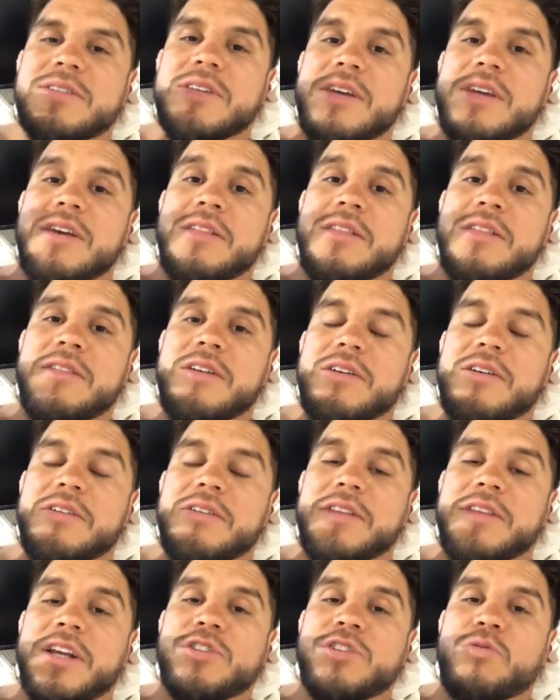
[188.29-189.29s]
and I think that's what
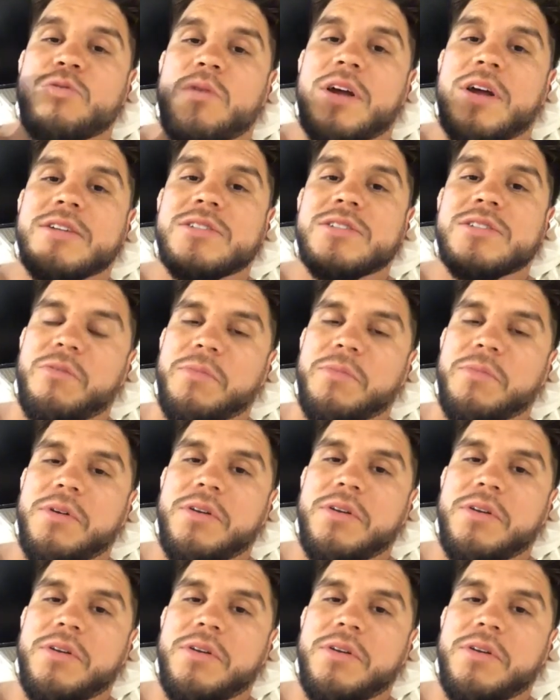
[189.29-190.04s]
made it special for me.